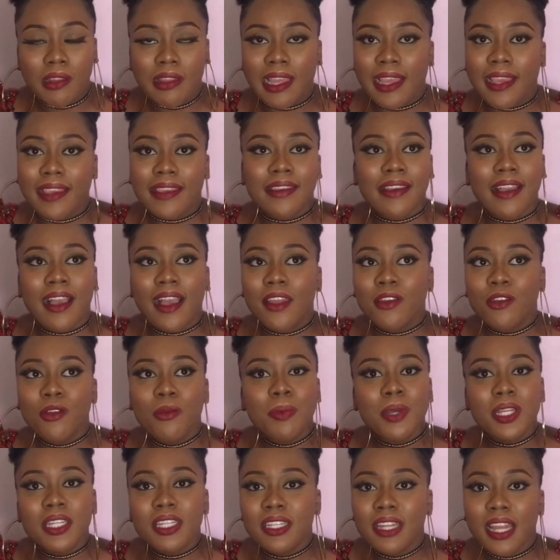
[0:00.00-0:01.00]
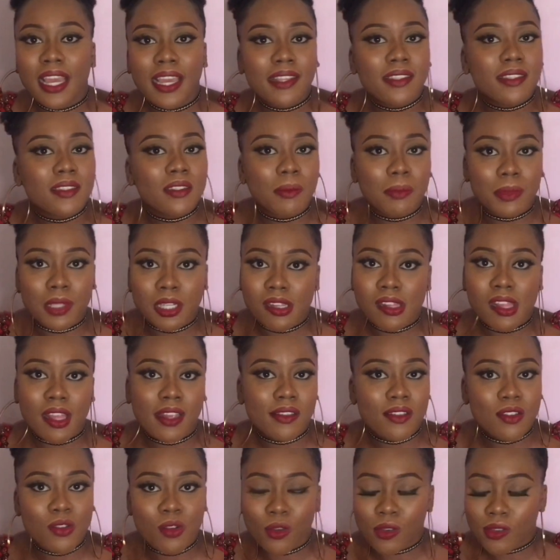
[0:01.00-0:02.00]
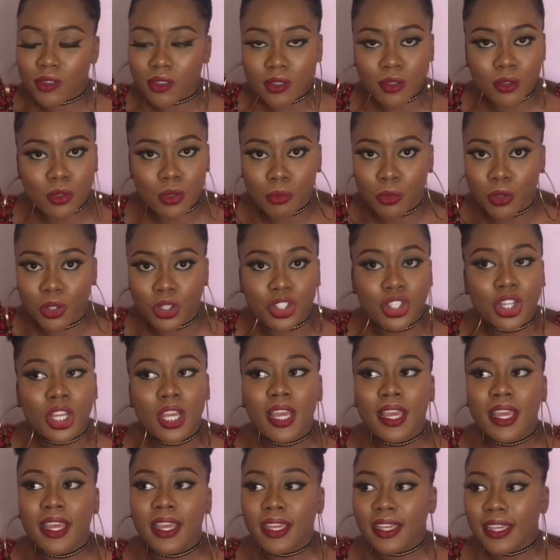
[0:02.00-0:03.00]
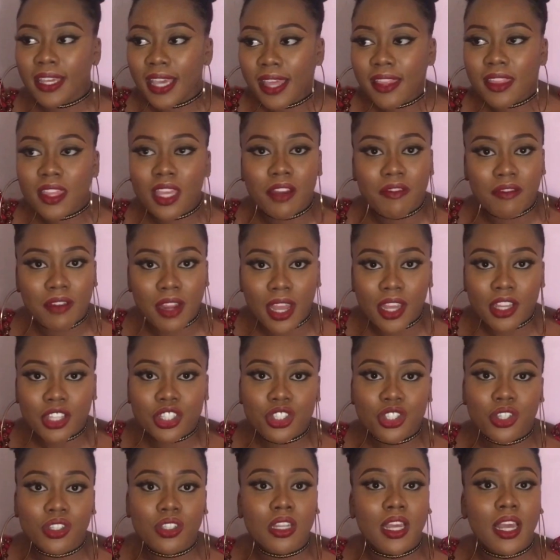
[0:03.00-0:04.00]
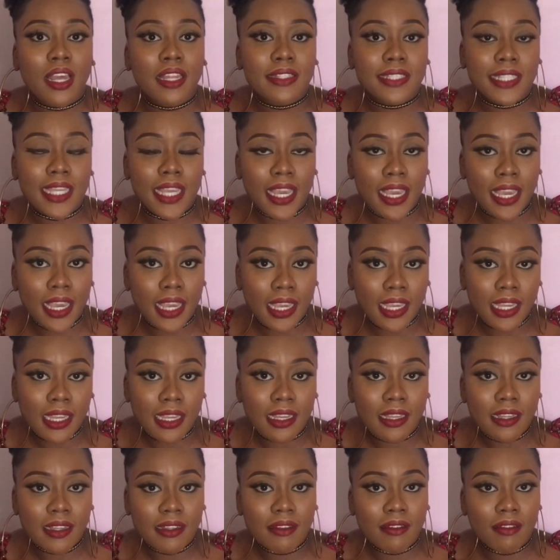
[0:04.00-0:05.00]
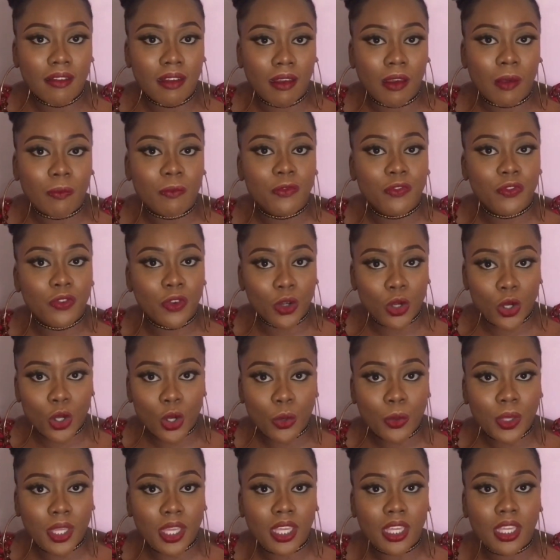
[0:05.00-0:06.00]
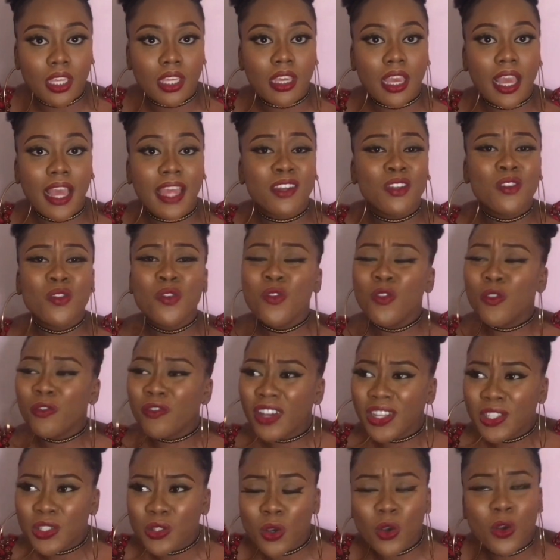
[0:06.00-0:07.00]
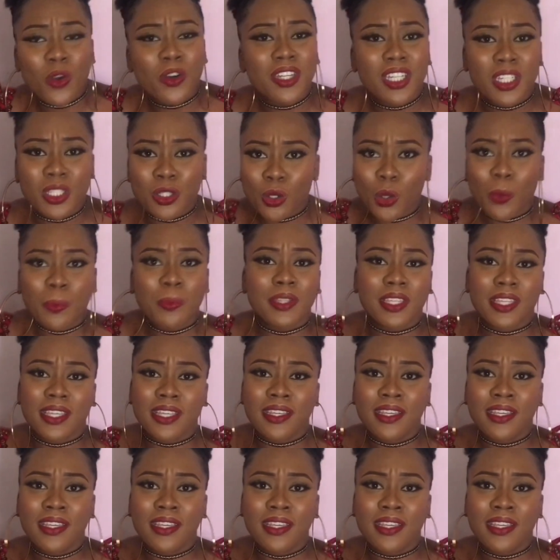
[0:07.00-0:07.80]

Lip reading: Like, nobody likes somebody that talks too much. Get their reaction. Are they following? And don't over talk on a topic.